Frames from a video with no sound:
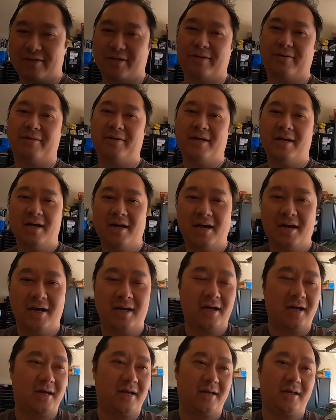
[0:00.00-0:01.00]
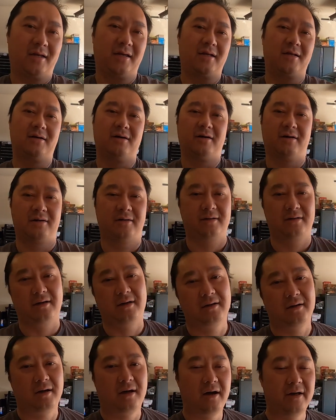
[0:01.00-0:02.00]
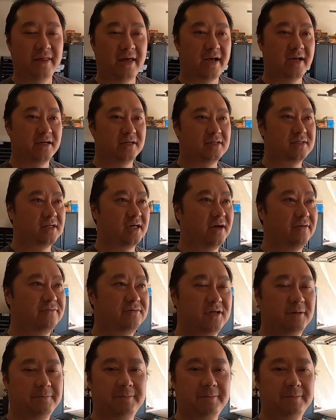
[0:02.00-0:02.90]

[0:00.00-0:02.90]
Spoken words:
So, you know, all that good stuff.